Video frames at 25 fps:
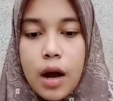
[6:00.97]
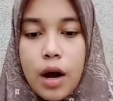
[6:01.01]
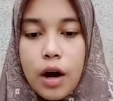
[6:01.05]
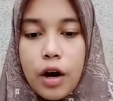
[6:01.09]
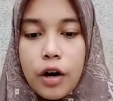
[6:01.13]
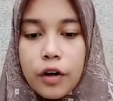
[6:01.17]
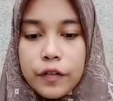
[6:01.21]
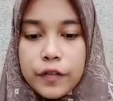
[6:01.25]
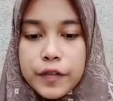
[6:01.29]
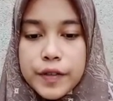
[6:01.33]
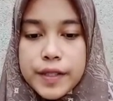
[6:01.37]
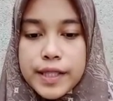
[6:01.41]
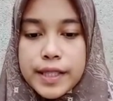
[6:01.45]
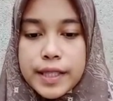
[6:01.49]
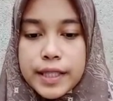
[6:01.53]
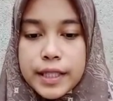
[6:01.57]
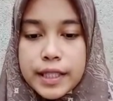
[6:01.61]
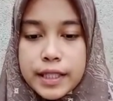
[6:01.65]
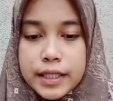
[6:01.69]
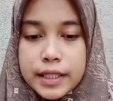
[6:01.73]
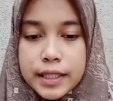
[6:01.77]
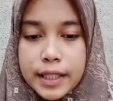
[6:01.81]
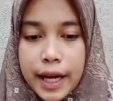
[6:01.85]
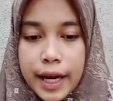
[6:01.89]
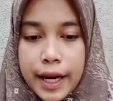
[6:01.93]
of
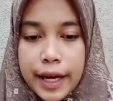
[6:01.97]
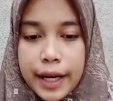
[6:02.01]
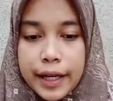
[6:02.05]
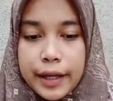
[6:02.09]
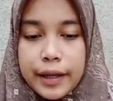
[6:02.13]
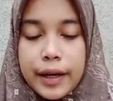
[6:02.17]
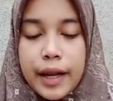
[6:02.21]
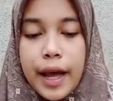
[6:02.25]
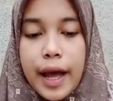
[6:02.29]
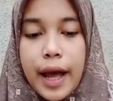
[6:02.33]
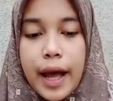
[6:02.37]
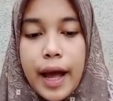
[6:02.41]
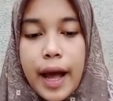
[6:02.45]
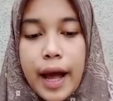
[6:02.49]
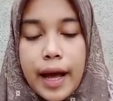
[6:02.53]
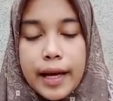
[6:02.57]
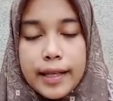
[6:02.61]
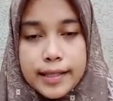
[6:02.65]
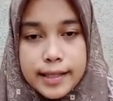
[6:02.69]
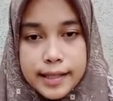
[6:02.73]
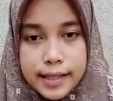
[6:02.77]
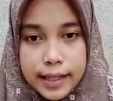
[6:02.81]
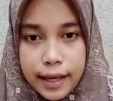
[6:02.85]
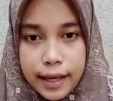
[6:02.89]
certain